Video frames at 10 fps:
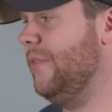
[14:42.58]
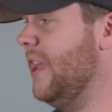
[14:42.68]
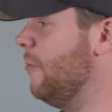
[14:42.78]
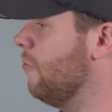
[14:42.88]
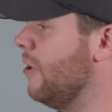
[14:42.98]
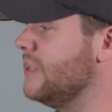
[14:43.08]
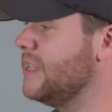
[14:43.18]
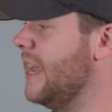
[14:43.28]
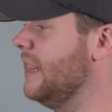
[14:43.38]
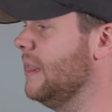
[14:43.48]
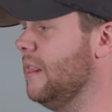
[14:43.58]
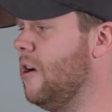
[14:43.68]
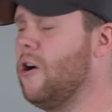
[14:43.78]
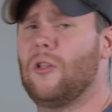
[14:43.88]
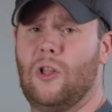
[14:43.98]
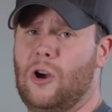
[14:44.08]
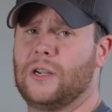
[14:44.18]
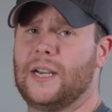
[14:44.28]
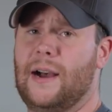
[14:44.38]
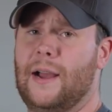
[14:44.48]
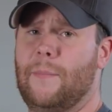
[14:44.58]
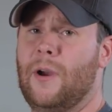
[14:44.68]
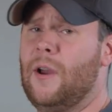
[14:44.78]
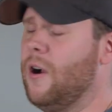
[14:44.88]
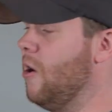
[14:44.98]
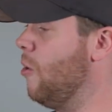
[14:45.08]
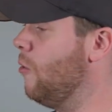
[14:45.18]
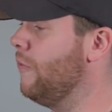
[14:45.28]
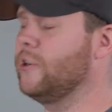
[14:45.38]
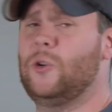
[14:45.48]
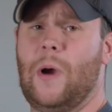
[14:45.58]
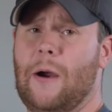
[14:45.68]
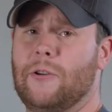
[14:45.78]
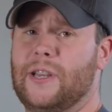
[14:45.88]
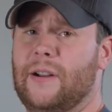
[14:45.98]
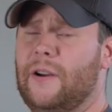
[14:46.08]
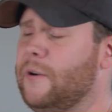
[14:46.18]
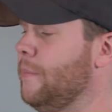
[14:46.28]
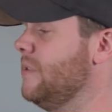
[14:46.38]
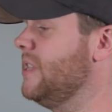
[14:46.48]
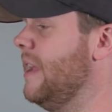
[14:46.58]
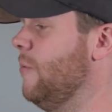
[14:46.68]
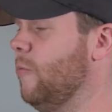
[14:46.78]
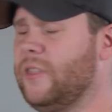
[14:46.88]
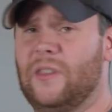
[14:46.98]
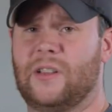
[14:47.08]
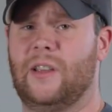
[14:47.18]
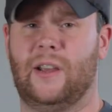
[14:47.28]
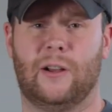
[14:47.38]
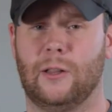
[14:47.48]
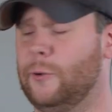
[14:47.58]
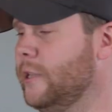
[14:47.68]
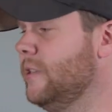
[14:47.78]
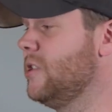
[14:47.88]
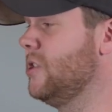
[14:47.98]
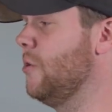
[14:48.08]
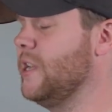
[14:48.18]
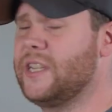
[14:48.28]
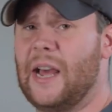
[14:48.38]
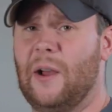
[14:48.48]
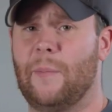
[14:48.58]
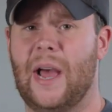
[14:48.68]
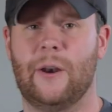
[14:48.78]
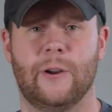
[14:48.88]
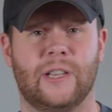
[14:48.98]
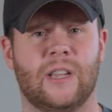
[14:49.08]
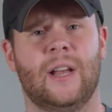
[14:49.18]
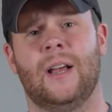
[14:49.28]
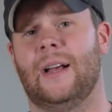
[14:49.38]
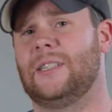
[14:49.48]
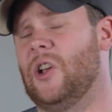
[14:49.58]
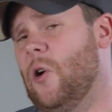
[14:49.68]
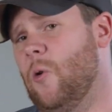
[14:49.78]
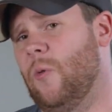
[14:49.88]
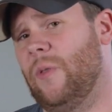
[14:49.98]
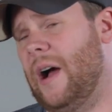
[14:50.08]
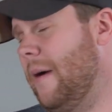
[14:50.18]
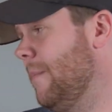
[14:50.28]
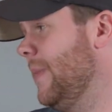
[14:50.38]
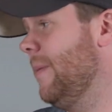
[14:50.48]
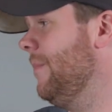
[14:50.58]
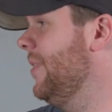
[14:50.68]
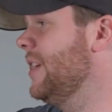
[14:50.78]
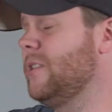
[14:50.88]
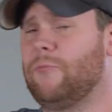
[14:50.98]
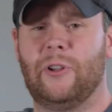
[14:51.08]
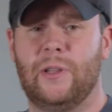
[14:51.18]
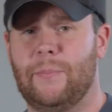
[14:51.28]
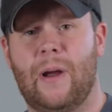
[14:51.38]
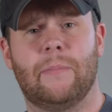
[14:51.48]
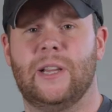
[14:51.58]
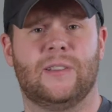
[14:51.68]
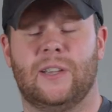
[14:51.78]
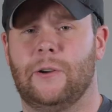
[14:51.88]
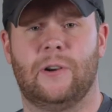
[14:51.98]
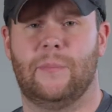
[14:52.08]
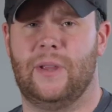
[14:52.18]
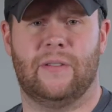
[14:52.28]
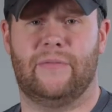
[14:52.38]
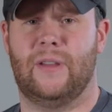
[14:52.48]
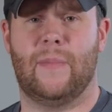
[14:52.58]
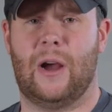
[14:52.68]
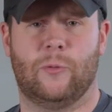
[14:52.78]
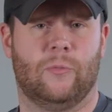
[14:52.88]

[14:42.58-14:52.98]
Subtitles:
It runs a long time, over 2 hours at 100% with the included Sony style batteries. So this really probably isn't going to be a VMount